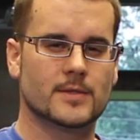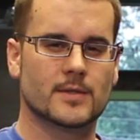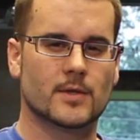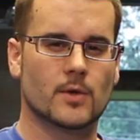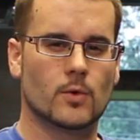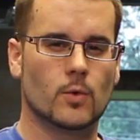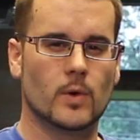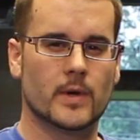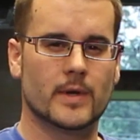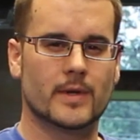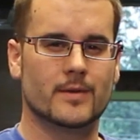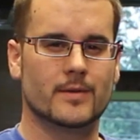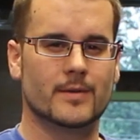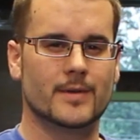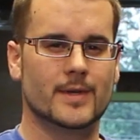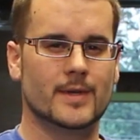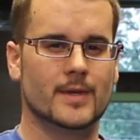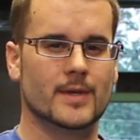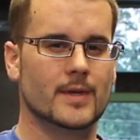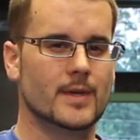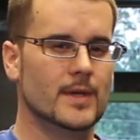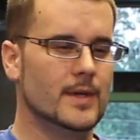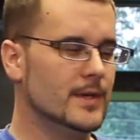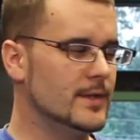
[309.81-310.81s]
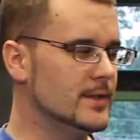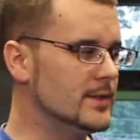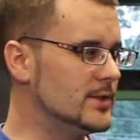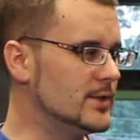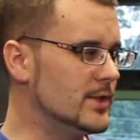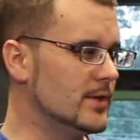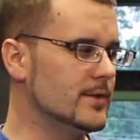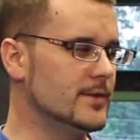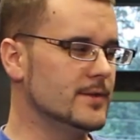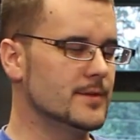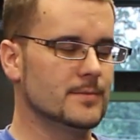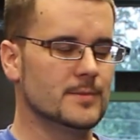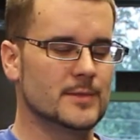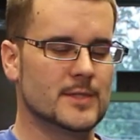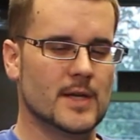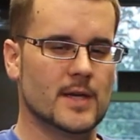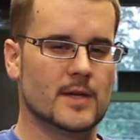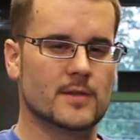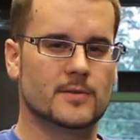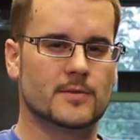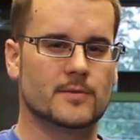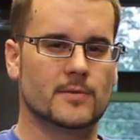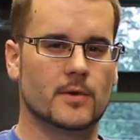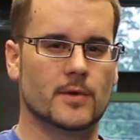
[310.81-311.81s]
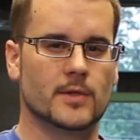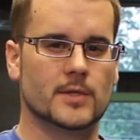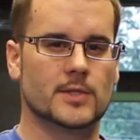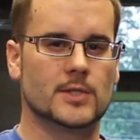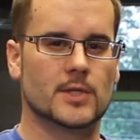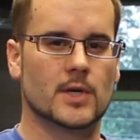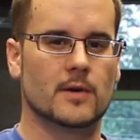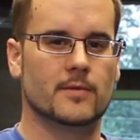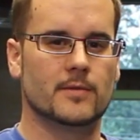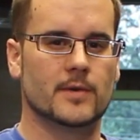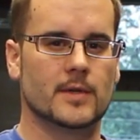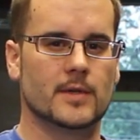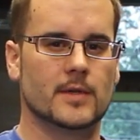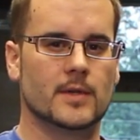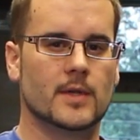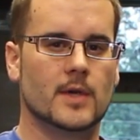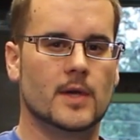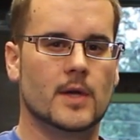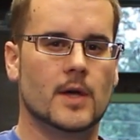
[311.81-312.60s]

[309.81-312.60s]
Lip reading: it quickly, show you some test footage of it.